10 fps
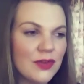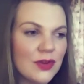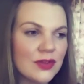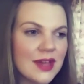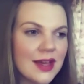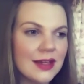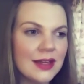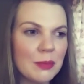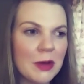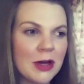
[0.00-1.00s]
you're taking
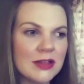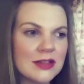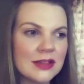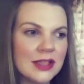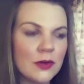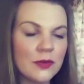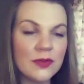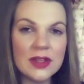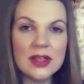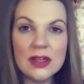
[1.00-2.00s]
it personally or
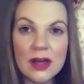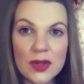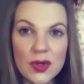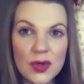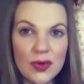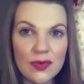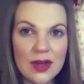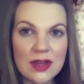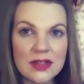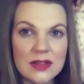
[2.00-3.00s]
feeling like the
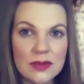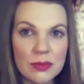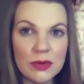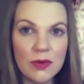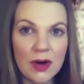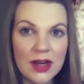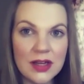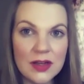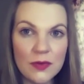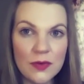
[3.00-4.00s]
universe isn't
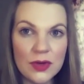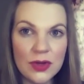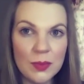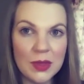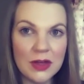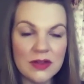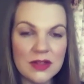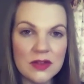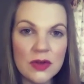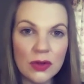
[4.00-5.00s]
providing for you because
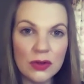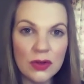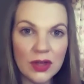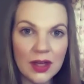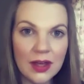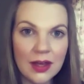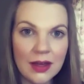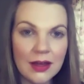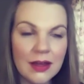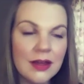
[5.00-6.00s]
it's not
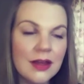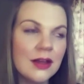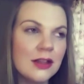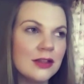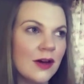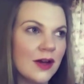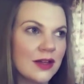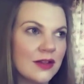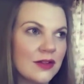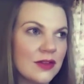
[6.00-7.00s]
looking
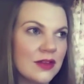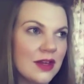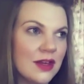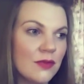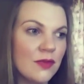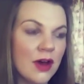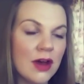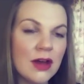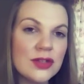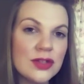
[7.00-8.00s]
like the
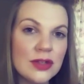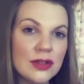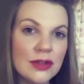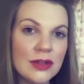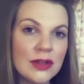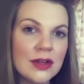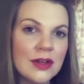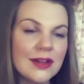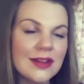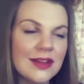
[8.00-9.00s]
version
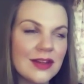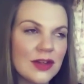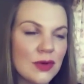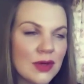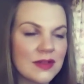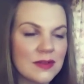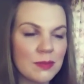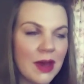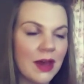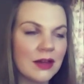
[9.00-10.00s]
that you
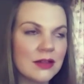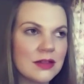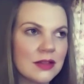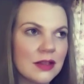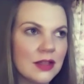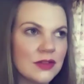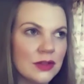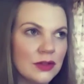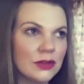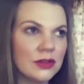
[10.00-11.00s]
expect it to
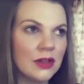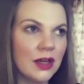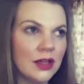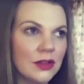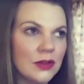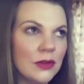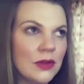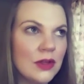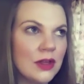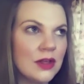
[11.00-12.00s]
look like,
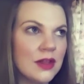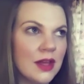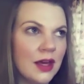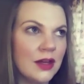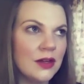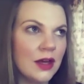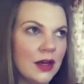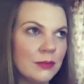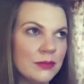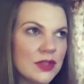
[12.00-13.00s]
then
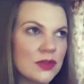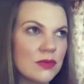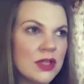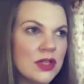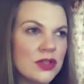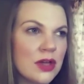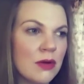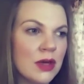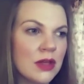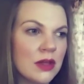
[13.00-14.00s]
um, it's really
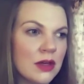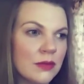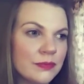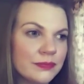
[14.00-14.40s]
showing that